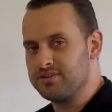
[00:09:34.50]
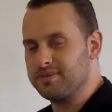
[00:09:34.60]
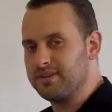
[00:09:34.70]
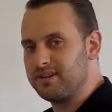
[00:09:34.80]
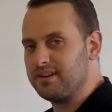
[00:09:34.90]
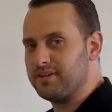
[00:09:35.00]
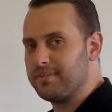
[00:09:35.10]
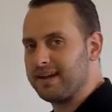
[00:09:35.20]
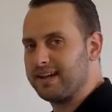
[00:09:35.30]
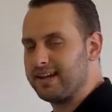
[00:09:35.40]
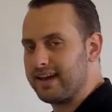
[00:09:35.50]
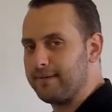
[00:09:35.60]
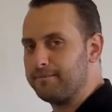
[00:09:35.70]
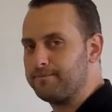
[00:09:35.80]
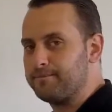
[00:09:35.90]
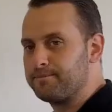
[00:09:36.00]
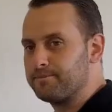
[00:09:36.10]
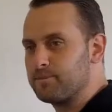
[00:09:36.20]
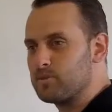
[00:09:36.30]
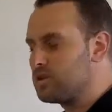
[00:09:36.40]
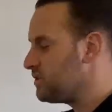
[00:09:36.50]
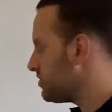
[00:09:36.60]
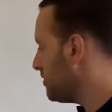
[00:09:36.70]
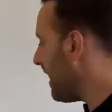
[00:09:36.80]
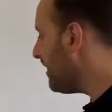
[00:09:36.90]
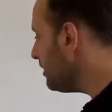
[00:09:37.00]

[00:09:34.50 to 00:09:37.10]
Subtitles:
a month in your bank account. So now